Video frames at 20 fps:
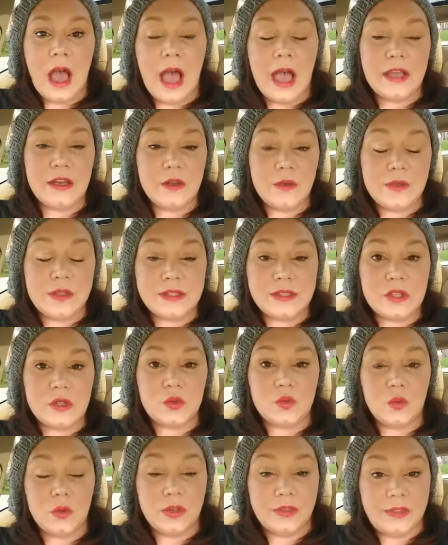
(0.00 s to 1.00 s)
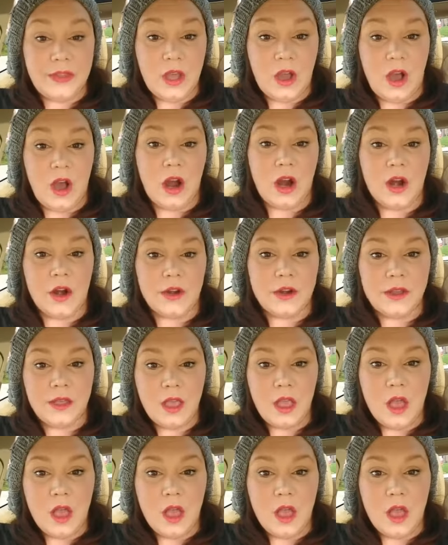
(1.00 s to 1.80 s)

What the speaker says: I know this is really hard,